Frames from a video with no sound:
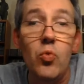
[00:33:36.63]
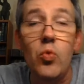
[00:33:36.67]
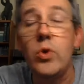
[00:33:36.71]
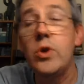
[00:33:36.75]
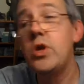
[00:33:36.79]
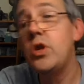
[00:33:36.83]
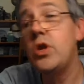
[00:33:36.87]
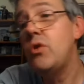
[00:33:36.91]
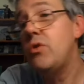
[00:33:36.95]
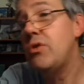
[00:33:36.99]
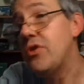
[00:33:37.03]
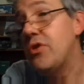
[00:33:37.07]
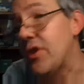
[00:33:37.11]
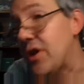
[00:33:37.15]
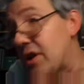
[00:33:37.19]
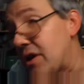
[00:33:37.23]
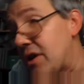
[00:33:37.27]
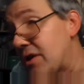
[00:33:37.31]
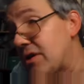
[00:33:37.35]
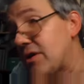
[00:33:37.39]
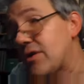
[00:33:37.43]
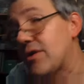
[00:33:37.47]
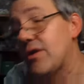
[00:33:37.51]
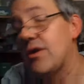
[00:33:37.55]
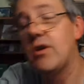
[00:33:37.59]
What do you
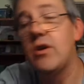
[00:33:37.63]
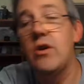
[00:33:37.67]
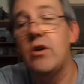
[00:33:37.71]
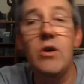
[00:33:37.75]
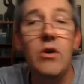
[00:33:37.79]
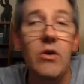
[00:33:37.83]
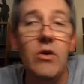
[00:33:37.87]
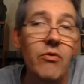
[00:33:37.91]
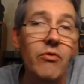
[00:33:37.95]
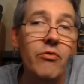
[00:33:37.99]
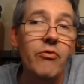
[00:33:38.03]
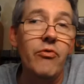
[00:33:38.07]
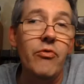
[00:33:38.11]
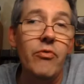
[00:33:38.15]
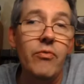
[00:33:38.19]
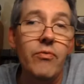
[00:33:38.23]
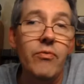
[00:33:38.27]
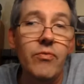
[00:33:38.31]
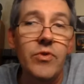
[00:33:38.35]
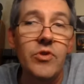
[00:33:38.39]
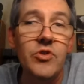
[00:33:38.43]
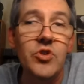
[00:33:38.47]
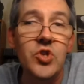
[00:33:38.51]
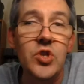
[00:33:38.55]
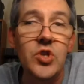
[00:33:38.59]
think of
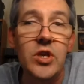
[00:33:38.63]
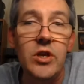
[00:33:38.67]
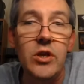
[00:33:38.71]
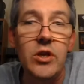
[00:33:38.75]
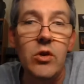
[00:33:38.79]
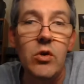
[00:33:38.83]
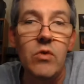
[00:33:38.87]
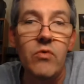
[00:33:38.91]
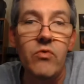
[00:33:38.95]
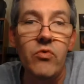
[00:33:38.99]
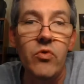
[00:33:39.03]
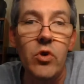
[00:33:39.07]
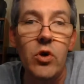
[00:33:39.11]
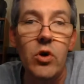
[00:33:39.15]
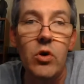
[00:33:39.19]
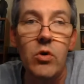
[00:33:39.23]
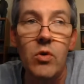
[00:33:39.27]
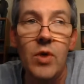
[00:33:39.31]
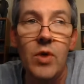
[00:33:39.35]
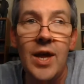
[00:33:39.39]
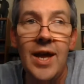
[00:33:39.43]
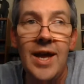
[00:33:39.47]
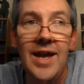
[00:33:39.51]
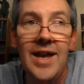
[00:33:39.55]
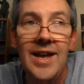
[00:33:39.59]
the scene
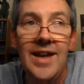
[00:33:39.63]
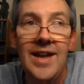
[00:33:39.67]
overall?